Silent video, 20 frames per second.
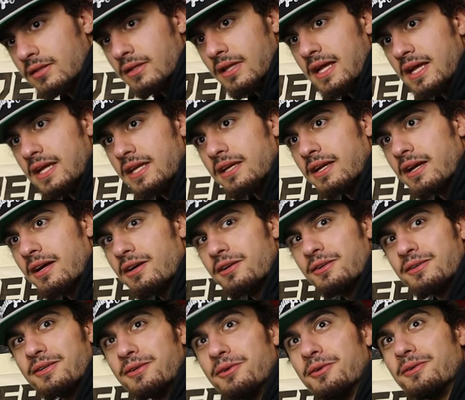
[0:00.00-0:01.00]
There you
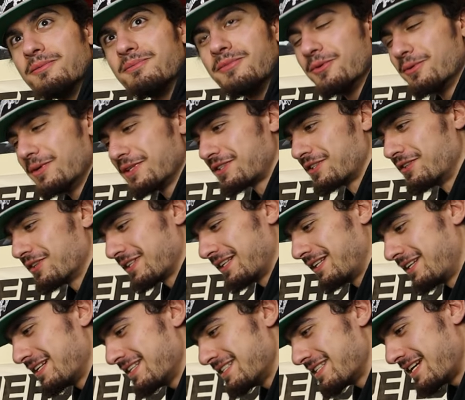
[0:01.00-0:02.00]
go. Oh, always knocked the
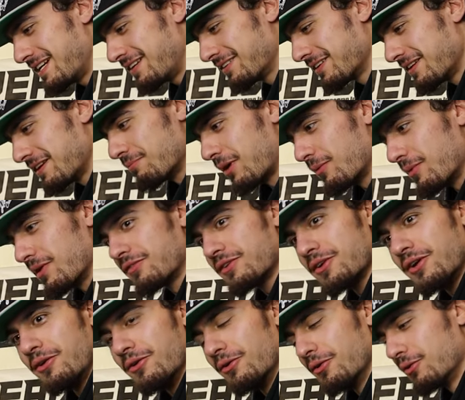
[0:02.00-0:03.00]
lighting down, but we've
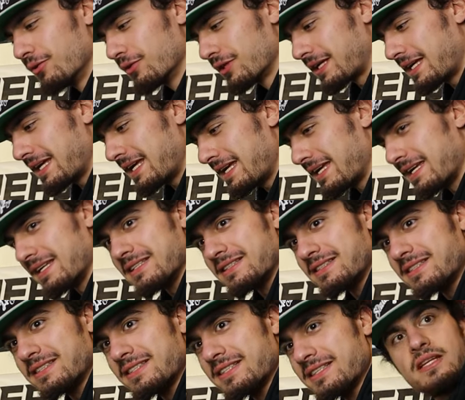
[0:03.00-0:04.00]
got all the gears. So we
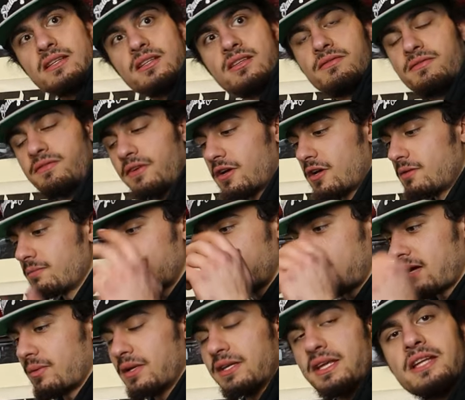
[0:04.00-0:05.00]
once again confirmed
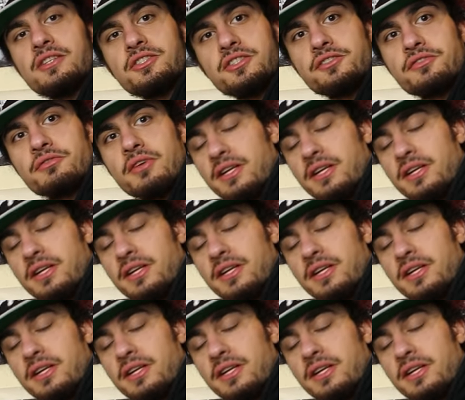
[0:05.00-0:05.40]
that when the engine's